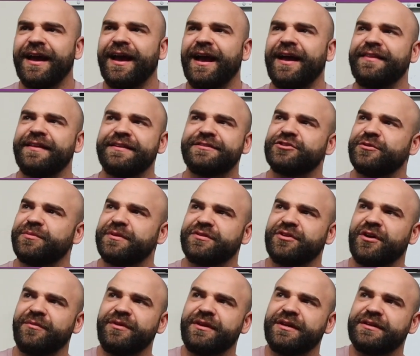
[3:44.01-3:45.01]
And then so by the
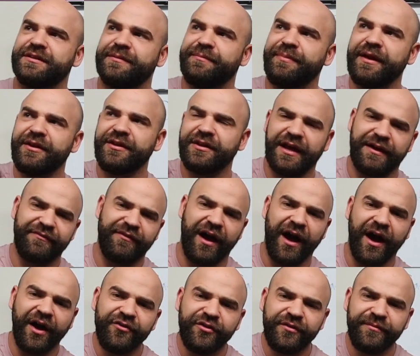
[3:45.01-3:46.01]
time you get to bed, you'd have
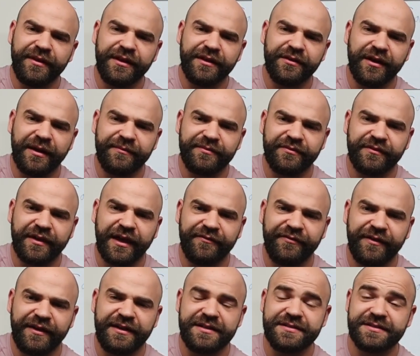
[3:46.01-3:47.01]
100 milligrams of
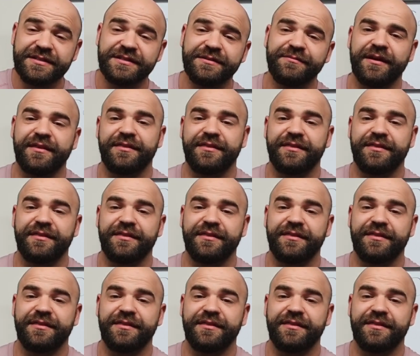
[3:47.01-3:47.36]
caffeine in your system.